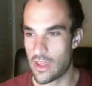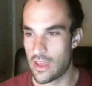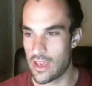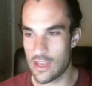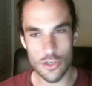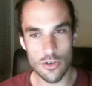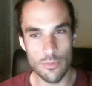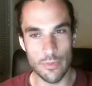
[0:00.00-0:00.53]

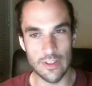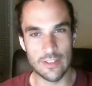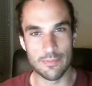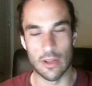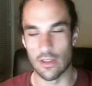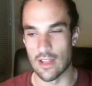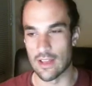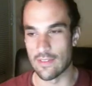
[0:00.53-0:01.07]
It shouldn't be
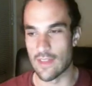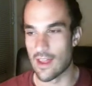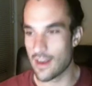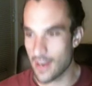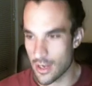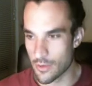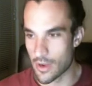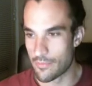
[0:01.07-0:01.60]
spelled like that.
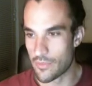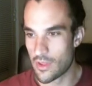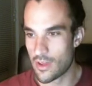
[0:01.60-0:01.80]
Anyway,